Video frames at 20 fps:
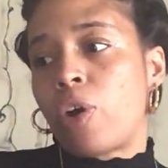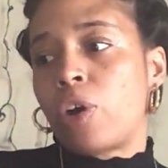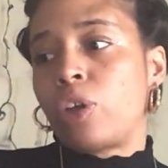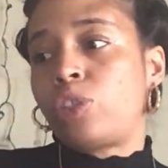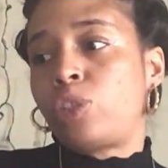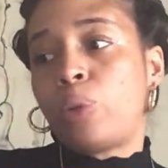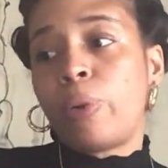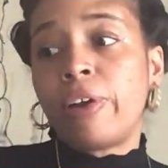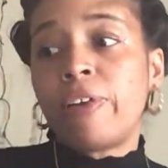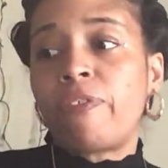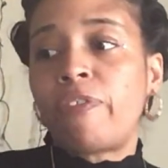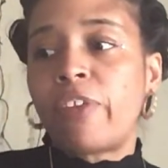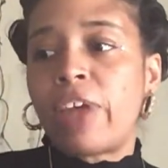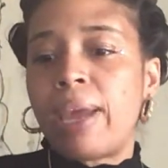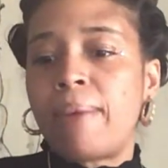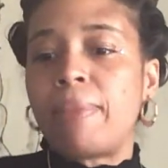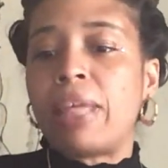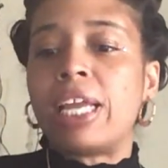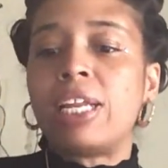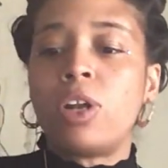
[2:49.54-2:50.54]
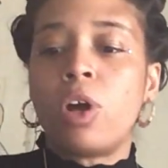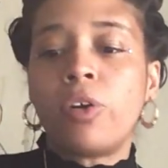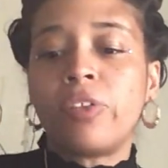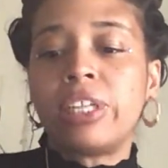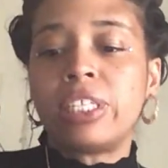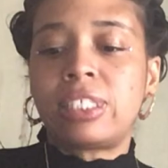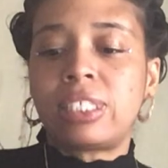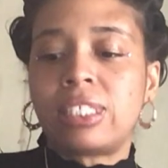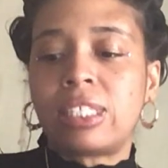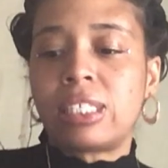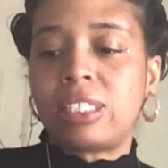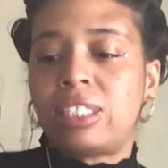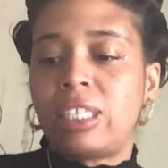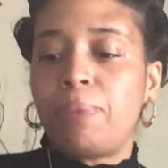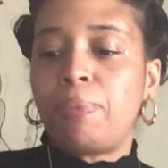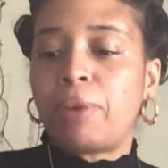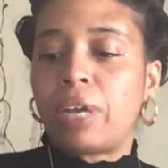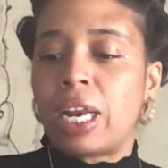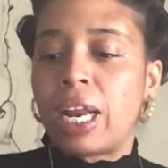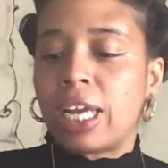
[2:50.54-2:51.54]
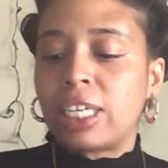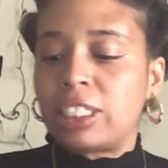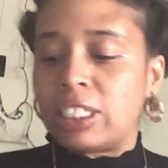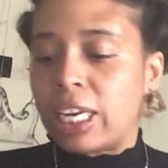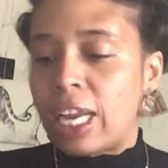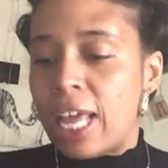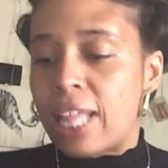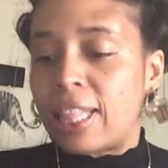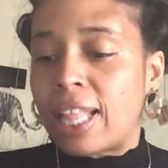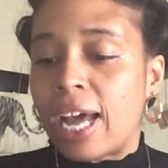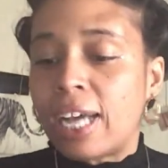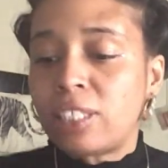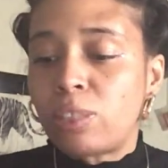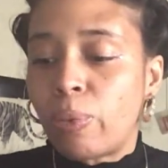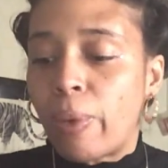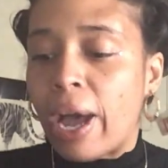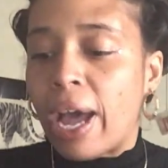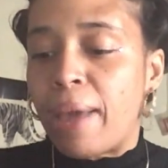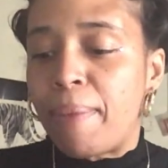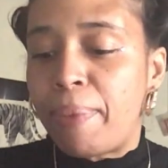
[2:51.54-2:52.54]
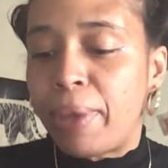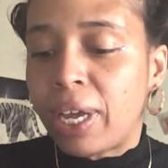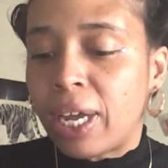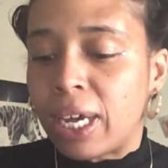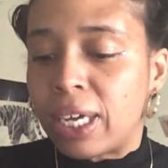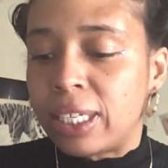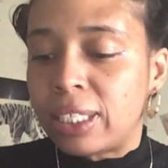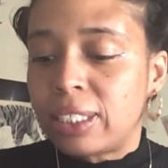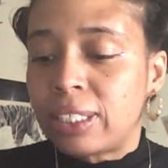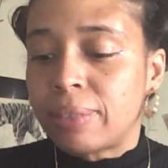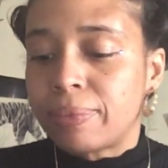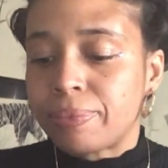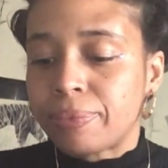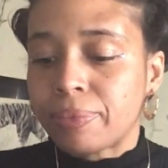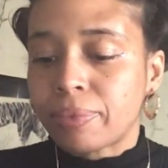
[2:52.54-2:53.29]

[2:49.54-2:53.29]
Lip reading: or twin flame, they know this is a deep connection. And that's why, because